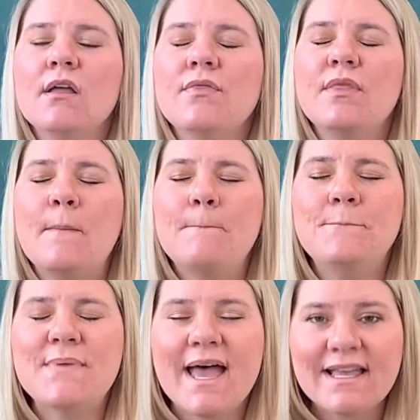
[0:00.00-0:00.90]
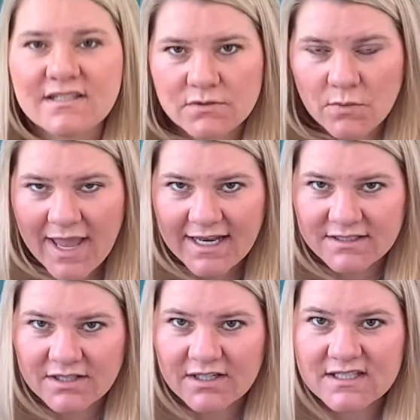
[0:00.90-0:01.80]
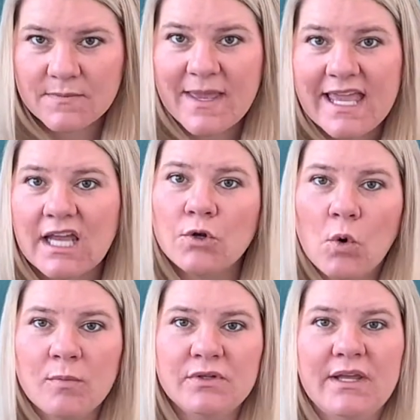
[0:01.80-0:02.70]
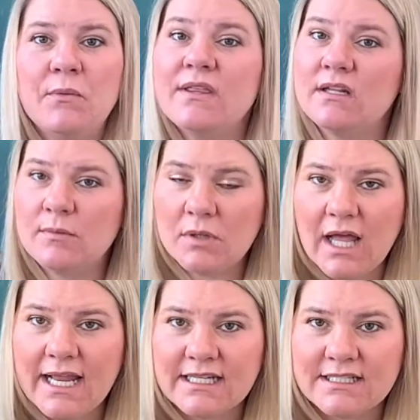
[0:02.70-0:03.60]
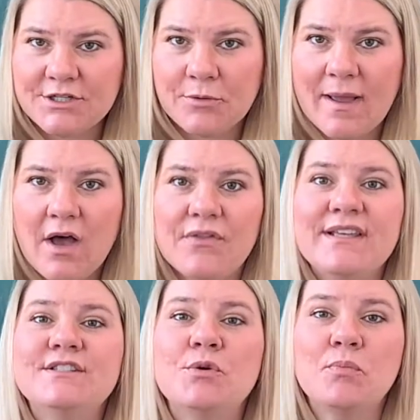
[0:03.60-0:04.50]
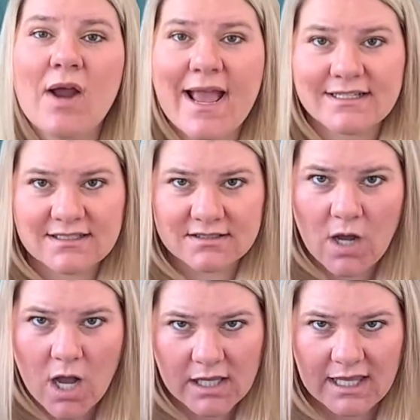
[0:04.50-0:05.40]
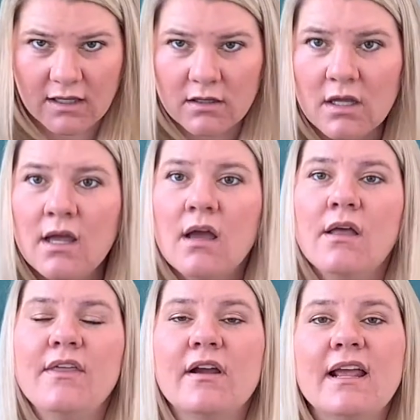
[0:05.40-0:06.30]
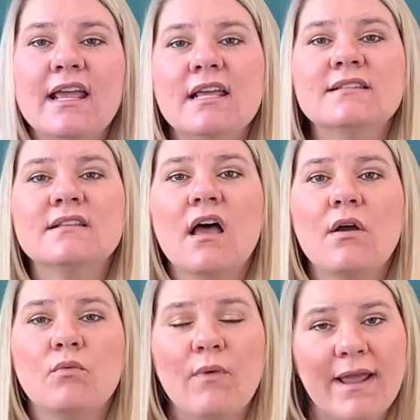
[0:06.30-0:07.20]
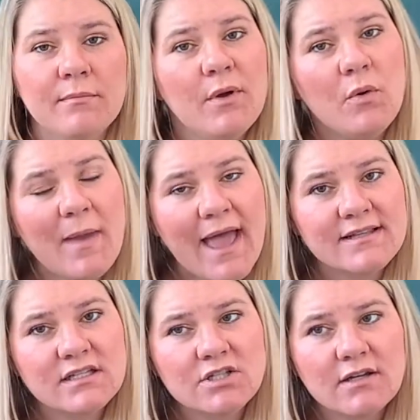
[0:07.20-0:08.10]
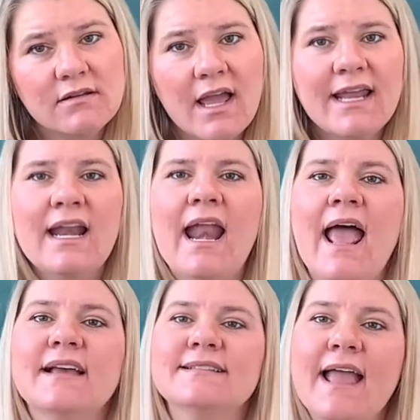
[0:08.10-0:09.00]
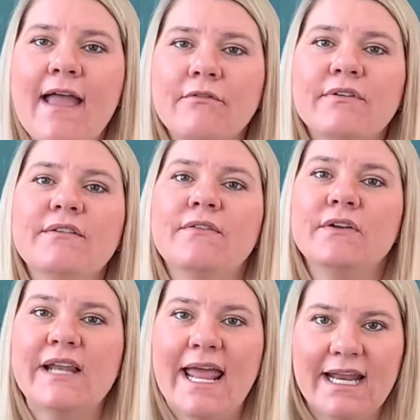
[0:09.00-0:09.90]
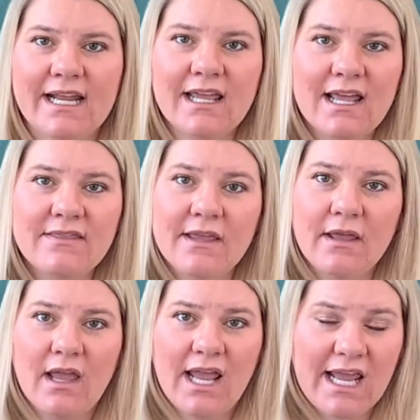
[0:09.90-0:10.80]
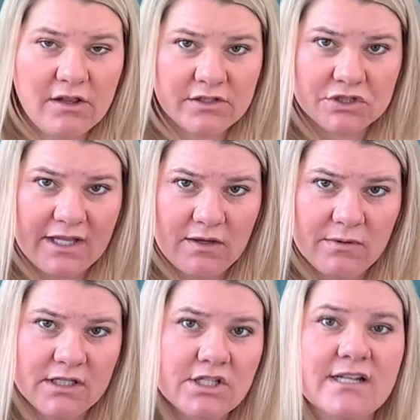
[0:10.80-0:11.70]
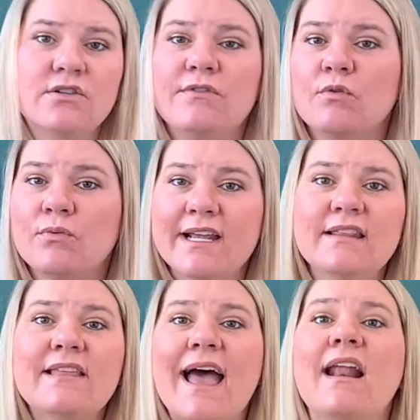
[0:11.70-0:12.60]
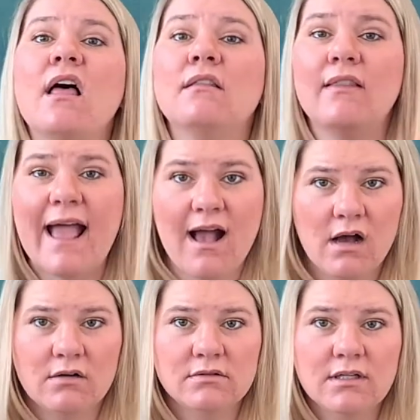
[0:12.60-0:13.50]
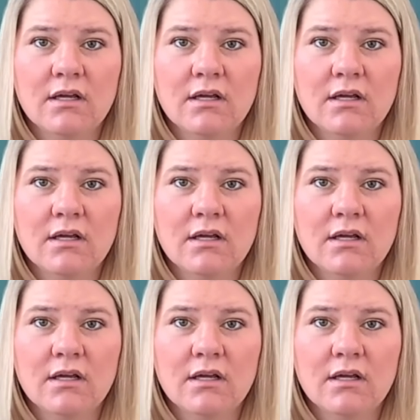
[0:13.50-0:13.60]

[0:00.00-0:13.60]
The best way to start speaking normally with an appliance in your mouth is to practice talking. There is a rainbow passage online, and it has every phonetic in the English language. And so if you read that aloud